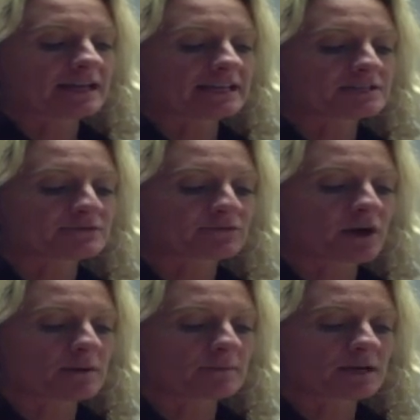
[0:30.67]
and that
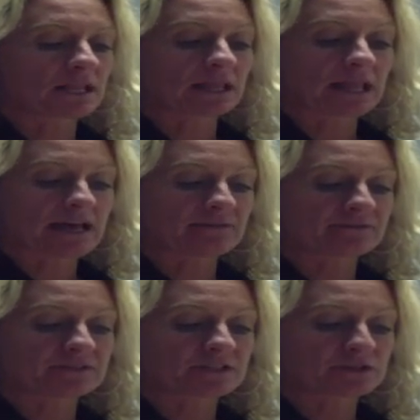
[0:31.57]
is from
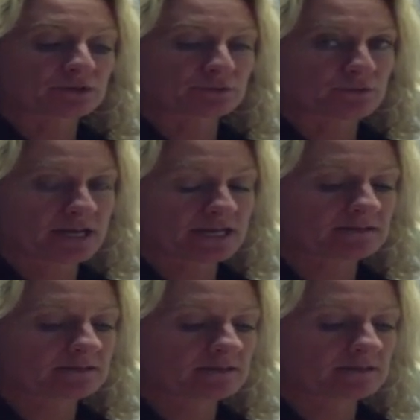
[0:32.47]
left to
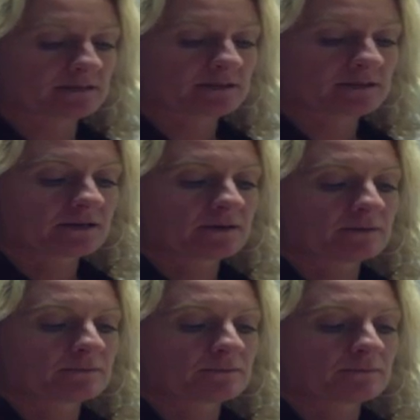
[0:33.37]
right,
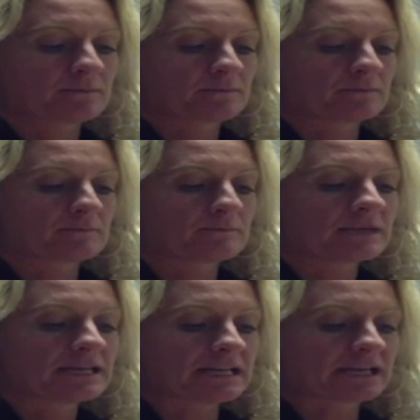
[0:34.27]

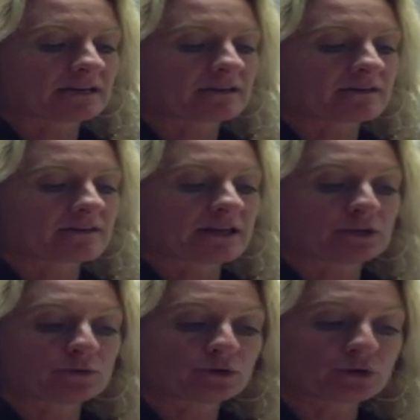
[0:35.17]

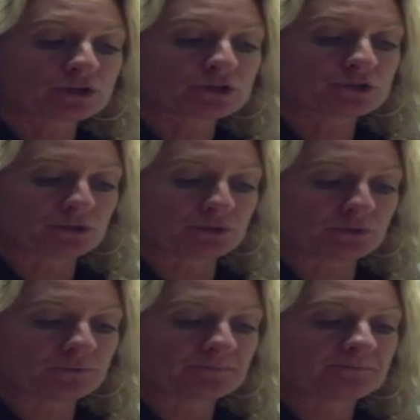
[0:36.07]
meaning that you
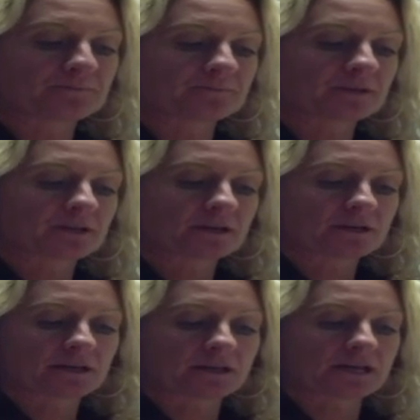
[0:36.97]
could do
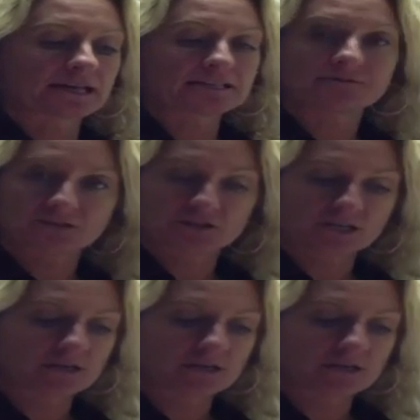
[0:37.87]
a